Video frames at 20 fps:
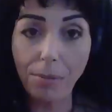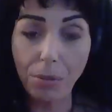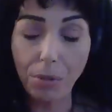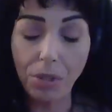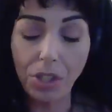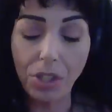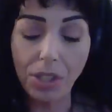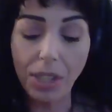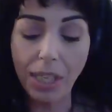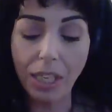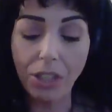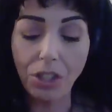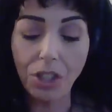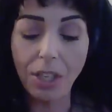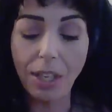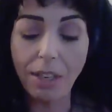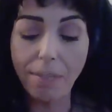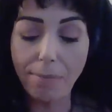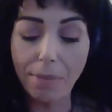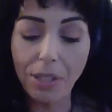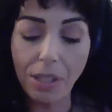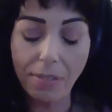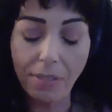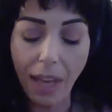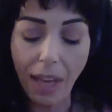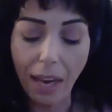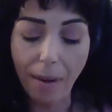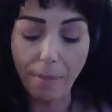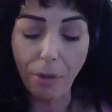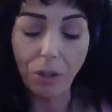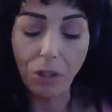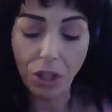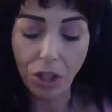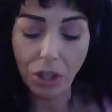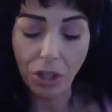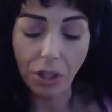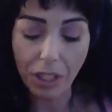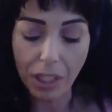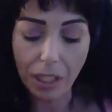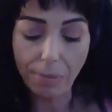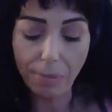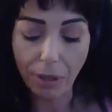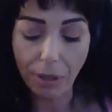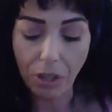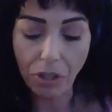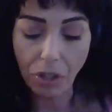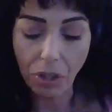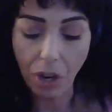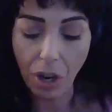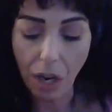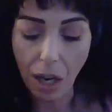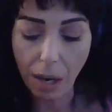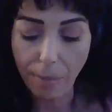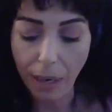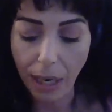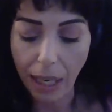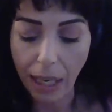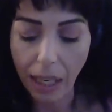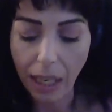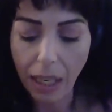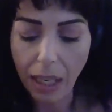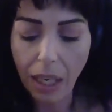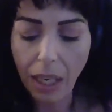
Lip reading: which is the achievement of that emotional and spiritual harmony.